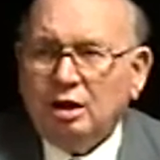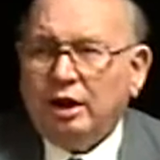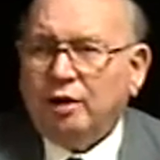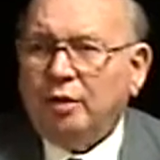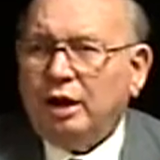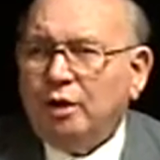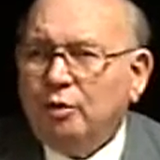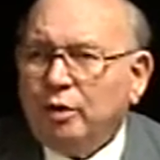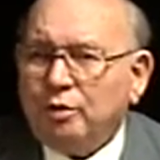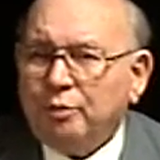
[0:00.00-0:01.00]
And
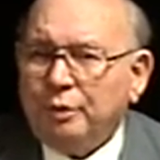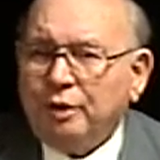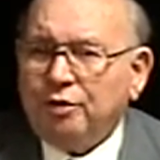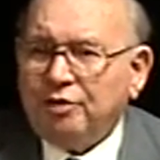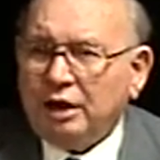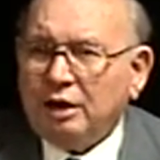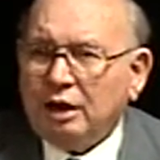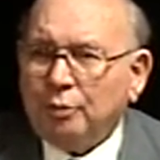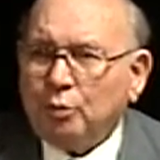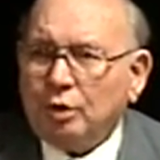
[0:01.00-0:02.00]
we were being fed
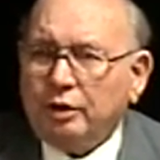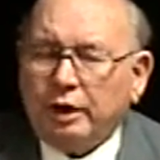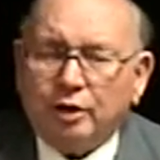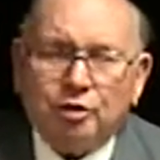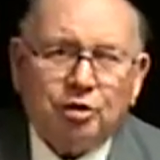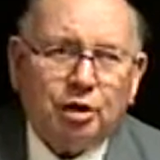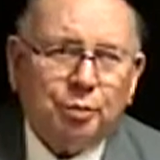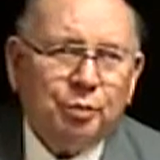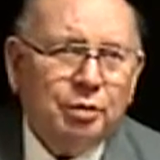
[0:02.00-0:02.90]
on board that ship